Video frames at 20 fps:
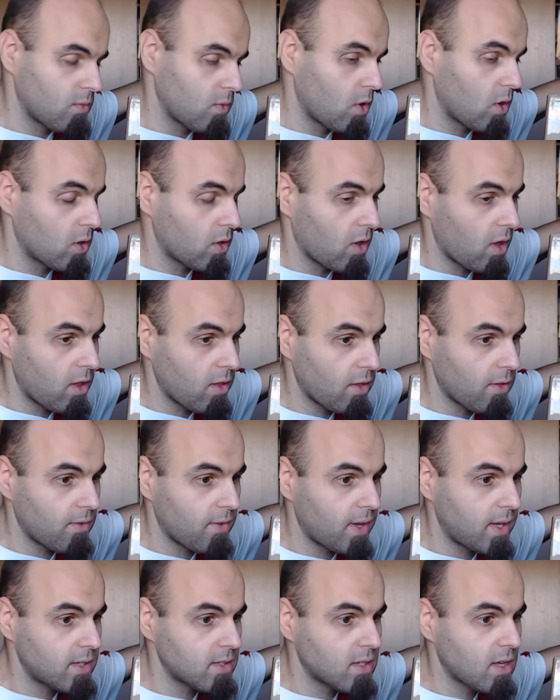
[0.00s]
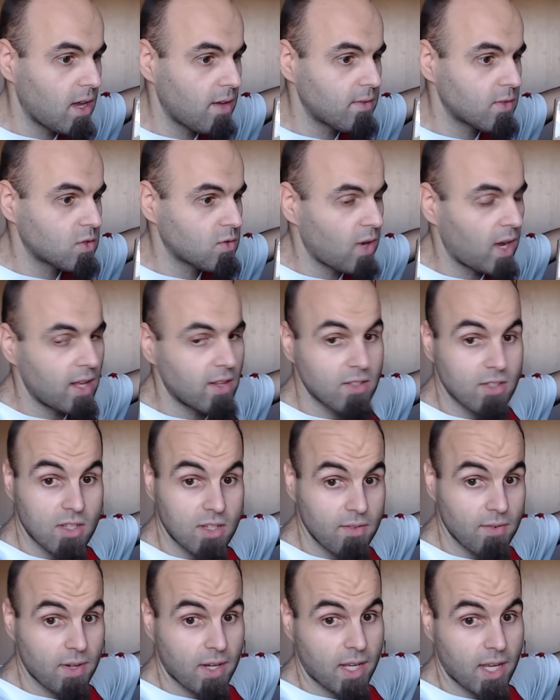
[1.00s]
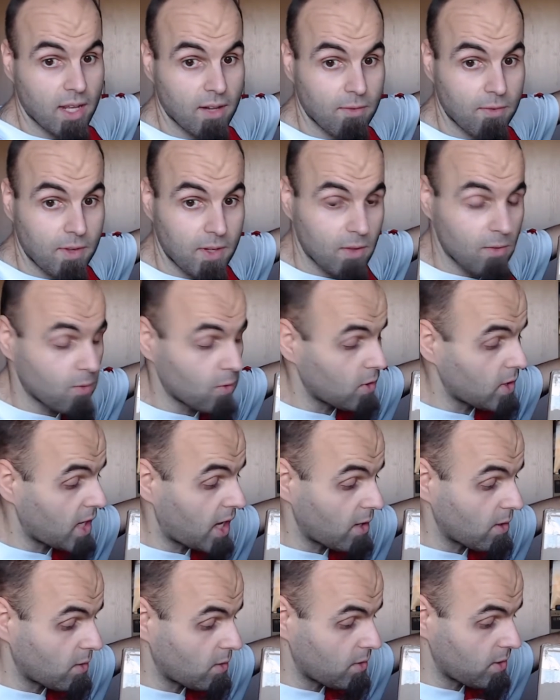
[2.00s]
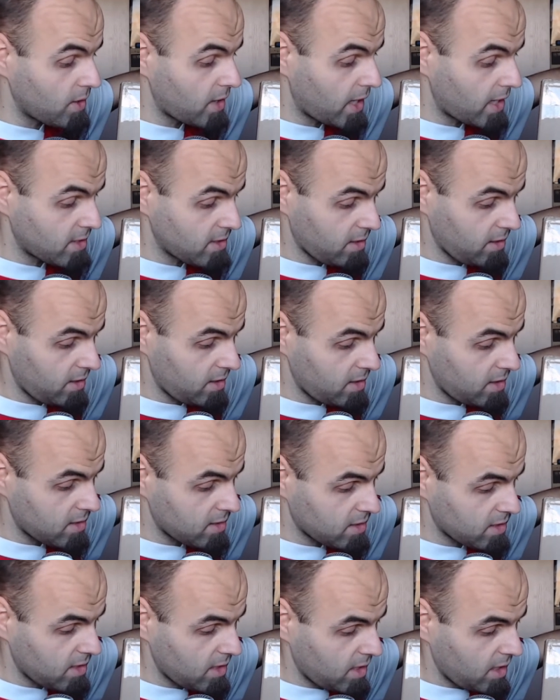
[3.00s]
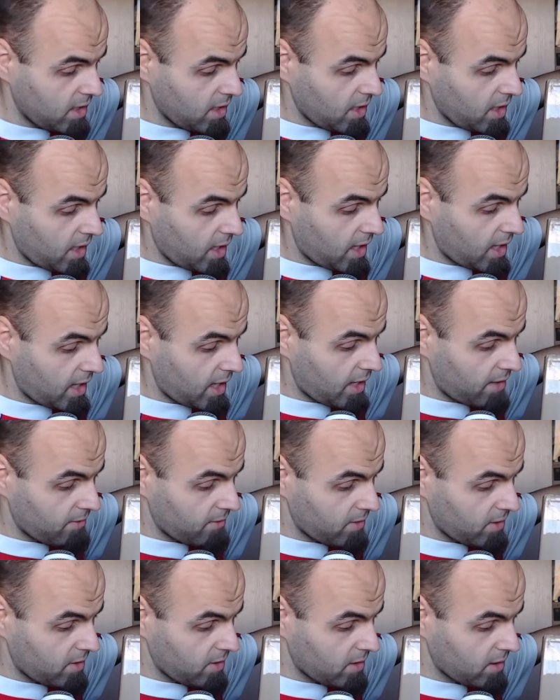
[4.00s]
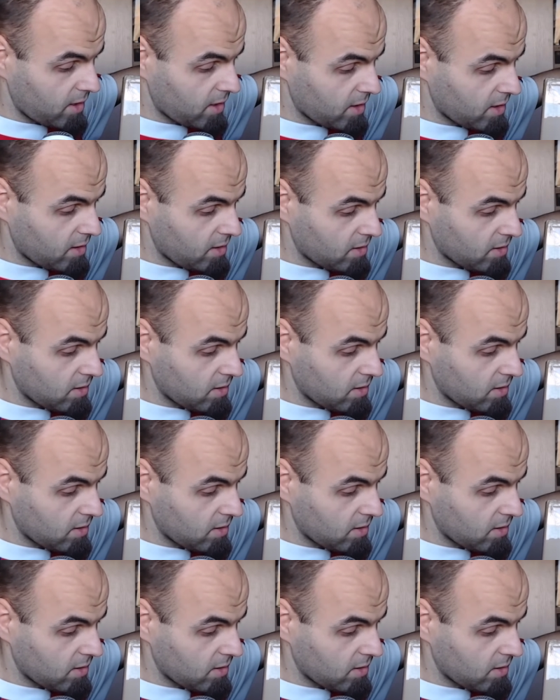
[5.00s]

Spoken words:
heard other things of, and try and see if I can get a feel for it, how good it actually is. I have a